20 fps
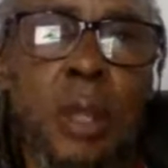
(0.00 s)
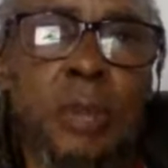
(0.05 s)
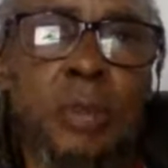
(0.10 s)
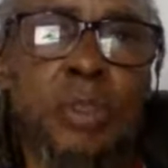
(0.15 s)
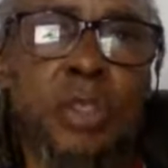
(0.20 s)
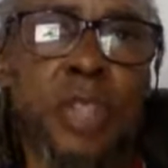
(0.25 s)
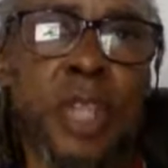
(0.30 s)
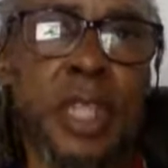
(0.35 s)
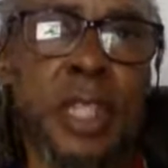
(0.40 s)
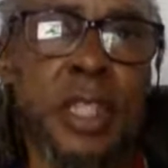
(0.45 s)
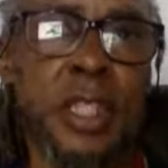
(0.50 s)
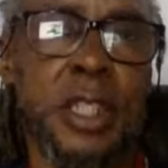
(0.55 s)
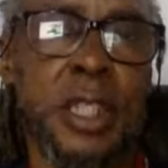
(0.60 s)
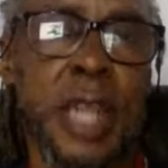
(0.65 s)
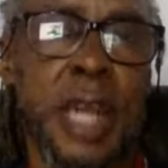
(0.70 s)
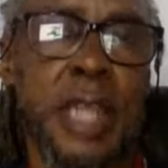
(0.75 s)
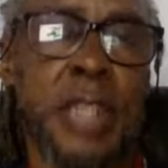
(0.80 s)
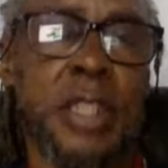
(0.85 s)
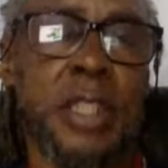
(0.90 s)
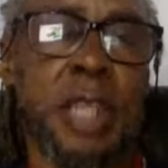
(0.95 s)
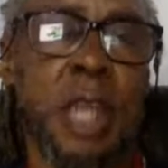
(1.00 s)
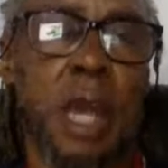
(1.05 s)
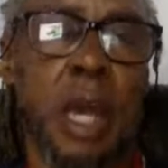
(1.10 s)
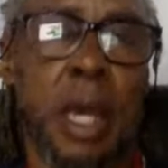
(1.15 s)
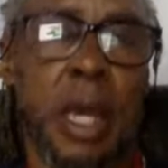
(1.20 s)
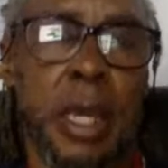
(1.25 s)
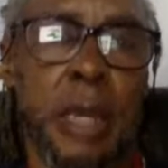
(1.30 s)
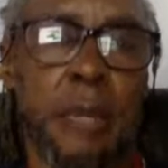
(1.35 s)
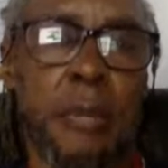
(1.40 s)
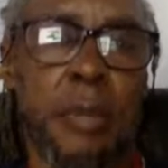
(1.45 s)
since that
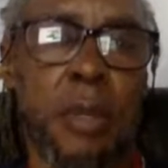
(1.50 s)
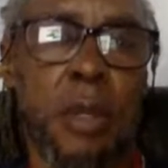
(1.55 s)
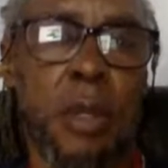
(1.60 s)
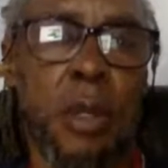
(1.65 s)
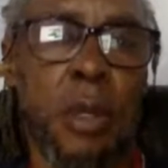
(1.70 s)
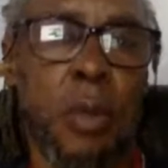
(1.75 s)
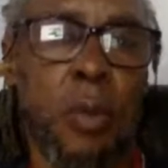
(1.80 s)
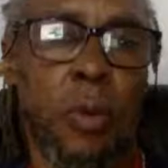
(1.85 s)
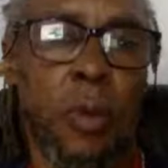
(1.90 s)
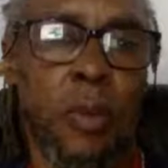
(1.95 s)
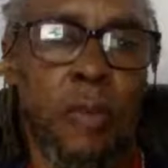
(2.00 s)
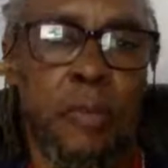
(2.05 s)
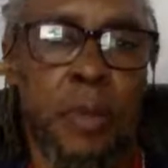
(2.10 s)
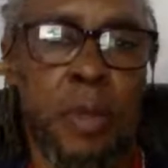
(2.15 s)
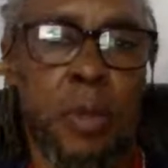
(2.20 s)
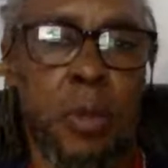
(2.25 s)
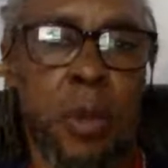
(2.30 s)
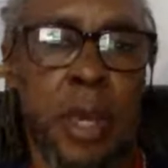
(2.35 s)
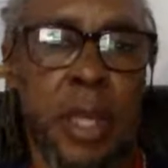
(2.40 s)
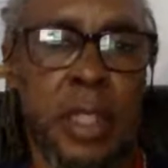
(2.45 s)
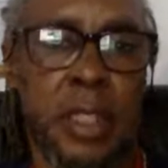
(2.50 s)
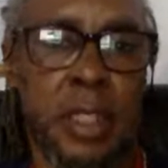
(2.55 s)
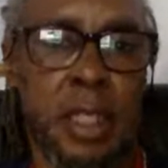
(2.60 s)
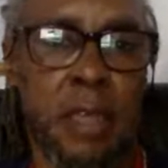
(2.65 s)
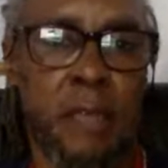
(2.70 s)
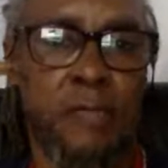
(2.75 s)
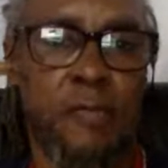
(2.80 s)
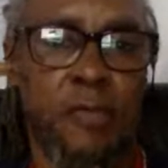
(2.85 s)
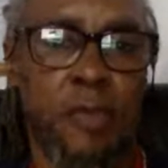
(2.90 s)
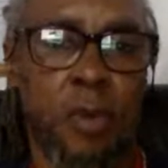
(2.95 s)
time, we've been
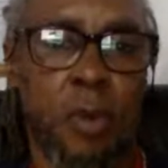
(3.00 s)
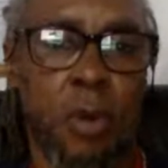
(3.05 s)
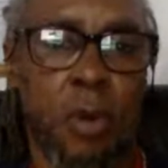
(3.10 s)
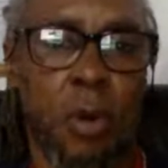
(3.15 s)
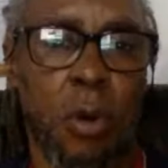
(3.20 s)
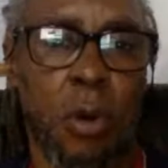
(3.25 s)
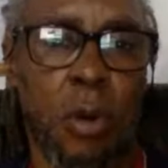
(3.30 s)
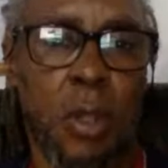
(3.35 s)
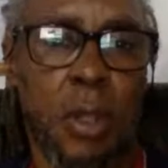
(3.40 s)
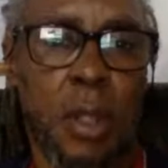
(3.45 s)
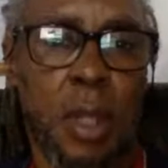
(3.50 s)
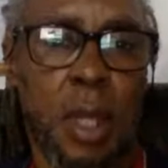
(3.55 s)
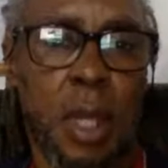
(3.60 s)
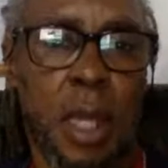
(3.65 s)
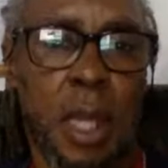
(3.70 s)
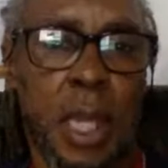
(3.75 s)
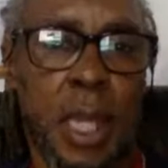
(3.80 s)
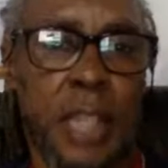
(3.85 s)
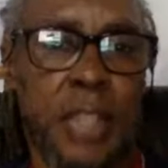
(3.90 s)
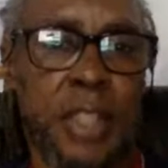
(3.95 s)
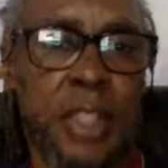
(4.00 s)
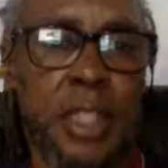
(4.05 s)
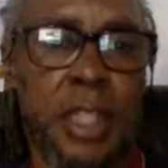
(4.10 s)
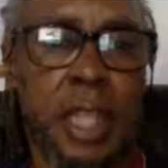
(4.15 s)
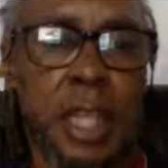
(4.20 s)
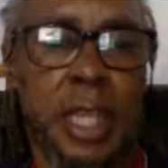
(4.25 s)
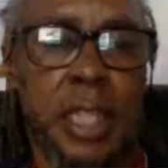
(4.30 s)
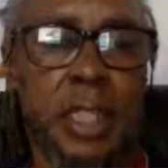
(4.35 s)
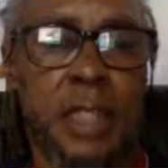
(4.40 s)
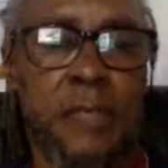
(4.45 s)
waiting for a
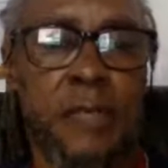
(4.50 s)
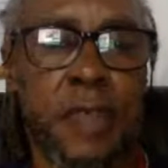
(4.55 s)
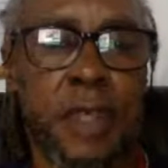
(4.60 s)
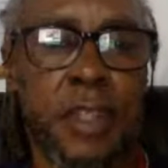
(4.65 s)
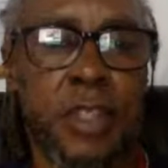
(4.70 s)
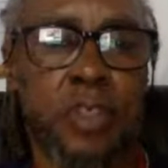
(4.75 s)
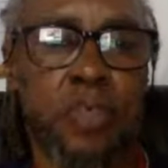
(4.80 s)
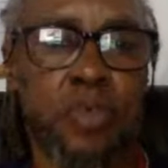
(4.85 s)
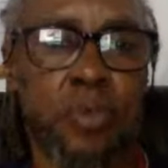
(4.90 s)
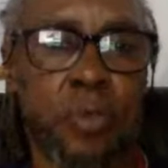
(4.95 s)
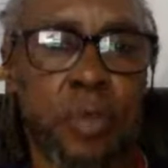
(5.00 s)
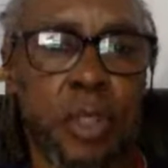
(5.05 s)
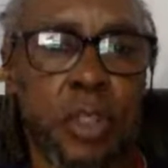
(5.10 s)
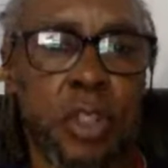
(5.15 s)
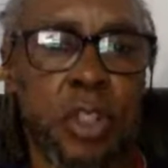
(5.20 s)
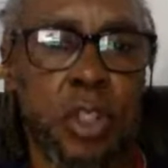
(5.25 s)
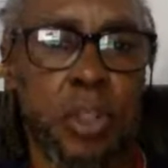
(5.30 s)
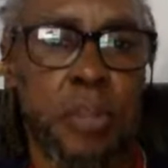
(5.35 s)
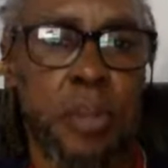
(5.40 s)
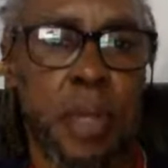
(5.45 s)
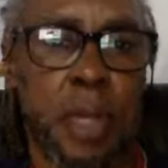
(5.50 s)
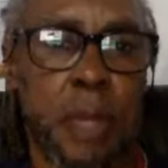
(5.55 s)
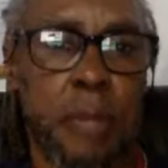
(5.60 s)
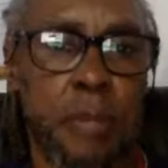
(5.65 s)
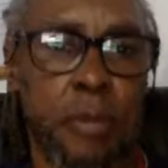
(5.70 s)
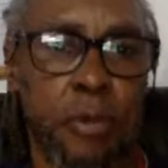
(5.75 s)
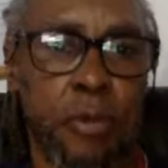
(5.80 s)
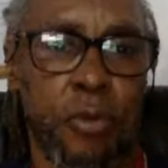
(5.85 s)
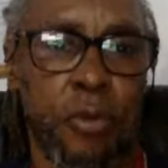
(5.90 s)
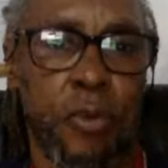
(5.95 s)
legislative instrument to be
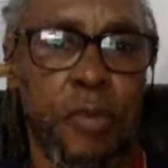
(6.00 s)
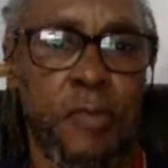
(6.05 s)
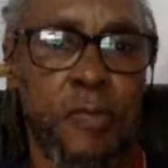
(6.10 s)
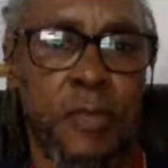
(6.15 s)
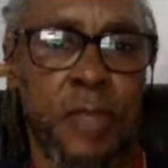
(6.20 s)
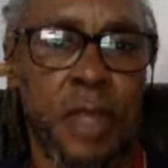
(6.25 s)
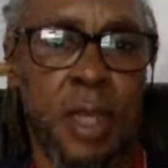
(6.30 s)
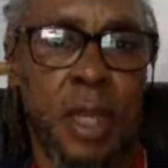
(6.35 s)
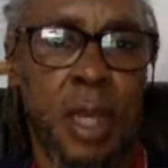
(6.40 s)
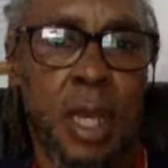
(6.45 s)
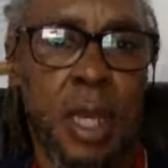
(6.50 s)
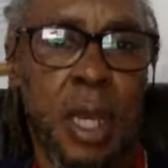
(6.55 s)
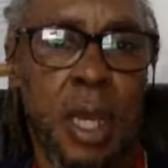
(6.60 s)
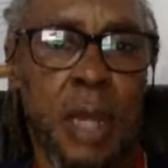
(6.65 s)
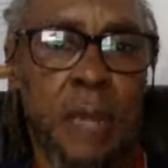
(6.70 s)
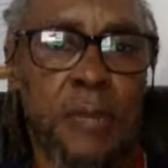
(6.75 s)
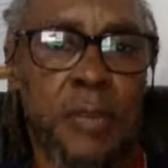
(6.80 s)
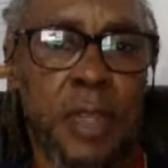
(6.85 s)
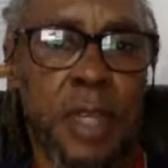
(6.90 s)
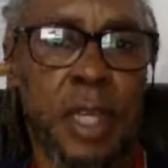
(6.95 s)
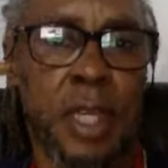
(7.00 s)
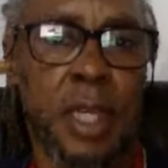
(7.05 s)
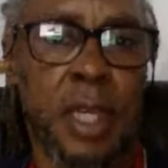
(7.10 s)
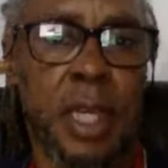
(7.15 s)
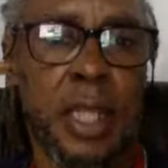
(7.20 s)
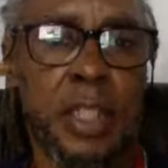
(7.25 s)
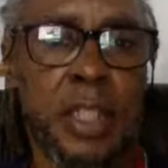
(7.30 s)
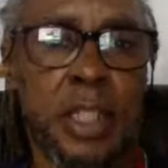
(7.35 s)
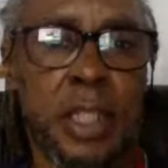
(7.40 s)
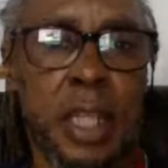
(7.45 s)
approved. And the
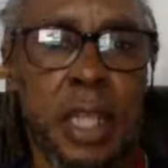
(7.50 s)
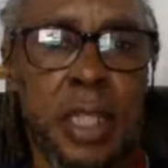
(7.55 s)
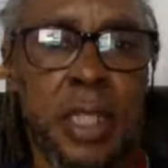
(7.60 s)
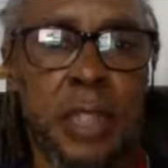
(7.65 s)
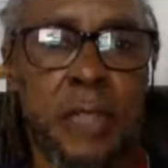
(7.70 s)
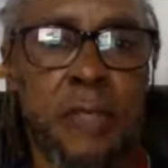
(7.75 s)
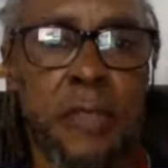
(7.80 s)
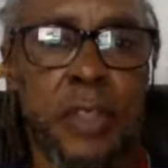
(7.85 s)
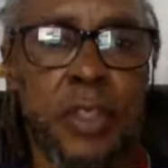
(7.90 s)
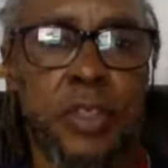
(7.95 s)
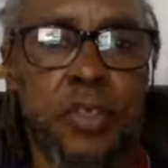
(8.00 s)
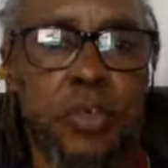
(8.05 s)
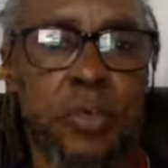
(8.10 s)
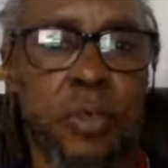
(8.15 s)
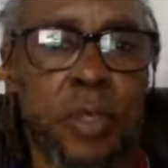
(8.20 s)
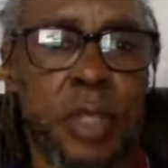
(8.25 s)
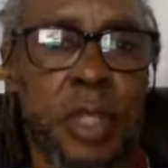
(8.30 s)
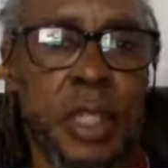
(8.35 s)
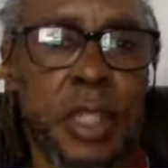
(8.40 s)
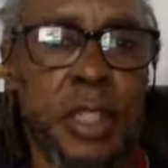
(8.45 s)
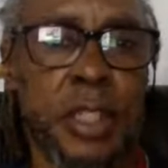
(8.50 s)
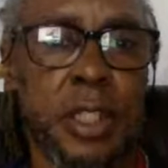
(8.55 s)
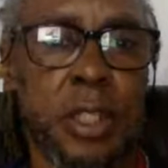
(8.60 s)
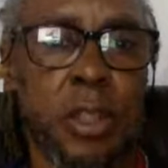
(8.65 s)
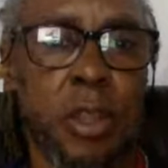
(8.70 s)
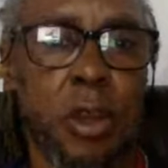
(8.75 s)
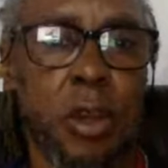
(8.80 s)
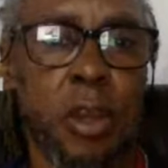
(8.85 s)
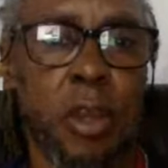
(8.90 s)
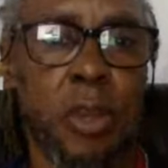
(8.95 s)
legislative instrument is a
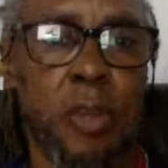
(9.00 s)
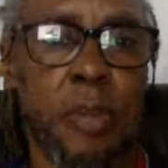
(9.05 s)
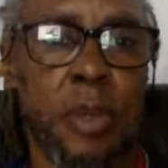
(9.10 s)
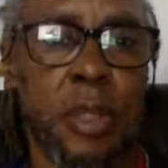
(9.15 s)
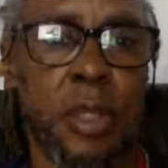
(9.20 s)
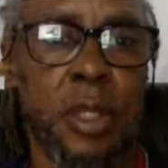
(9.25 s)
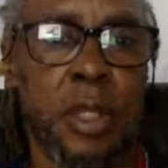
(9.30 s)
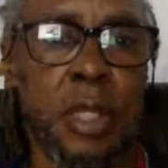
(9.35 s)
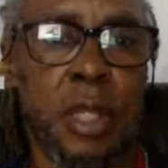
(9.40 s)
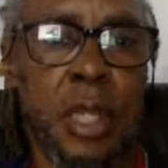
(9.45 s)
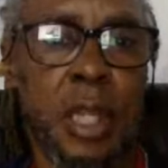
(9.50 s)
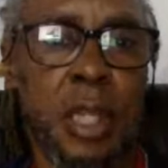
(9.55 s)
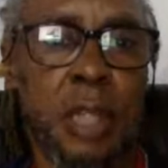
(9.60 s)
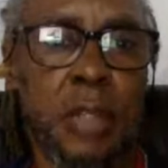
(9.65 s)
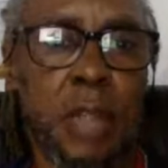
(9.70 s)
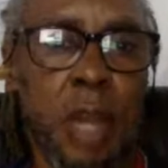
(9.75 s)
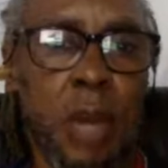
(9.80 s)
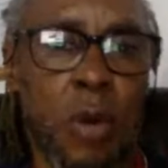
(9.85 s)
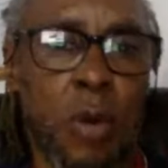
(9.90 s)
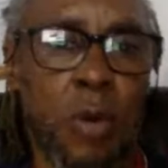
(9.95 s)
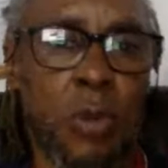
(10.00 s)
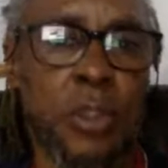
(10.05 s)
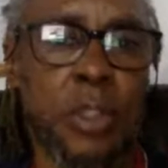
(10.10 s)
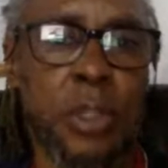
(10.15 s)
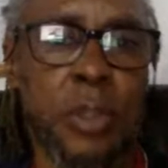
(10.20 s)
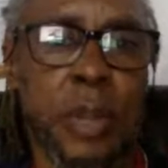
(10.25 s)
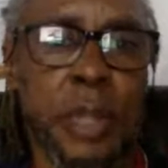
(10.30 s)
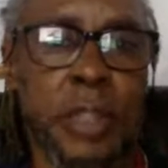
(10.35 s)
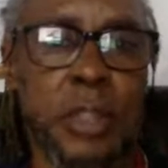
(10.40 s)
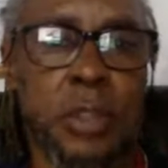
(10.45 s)
document that
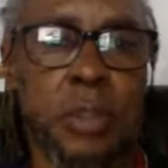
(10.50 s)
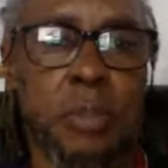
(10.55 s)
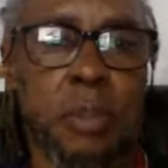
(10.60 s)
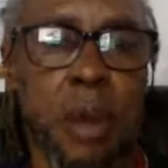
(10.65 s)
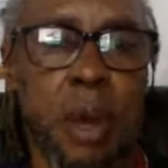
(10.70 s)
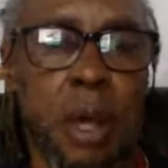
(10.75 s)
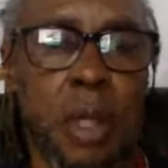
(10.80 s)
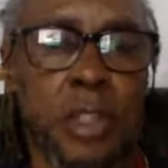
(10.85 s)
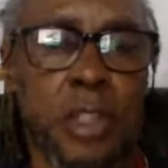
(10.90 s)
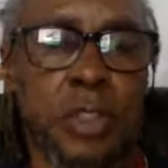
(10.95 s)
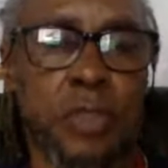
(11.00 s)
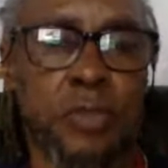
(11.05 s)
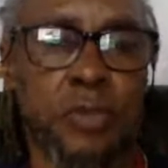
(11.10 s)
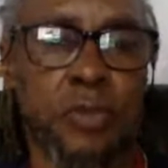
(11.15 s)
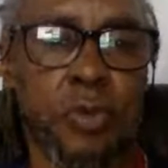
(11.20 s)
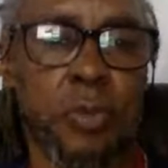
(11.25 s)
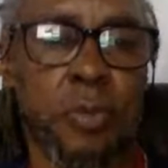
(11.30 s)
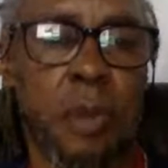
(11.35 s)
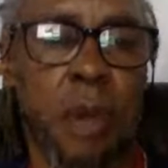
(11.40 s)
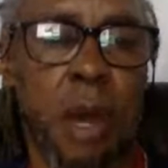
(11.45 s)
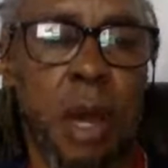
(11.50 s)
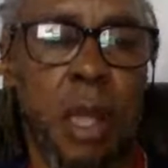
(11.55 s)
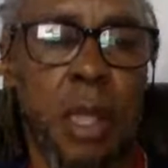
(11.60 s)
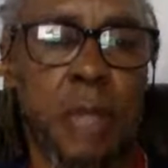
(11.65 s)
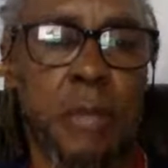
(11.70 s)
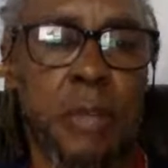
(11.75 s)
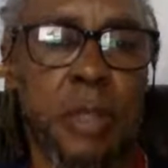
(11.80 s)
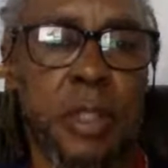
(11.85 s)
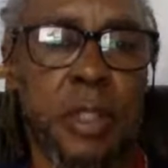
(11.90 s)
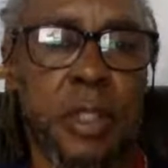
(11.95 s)
also has to pass through
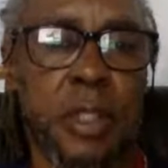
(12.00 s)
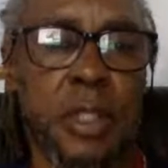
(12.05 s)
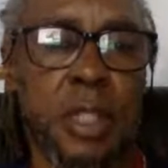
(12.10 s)
Parliament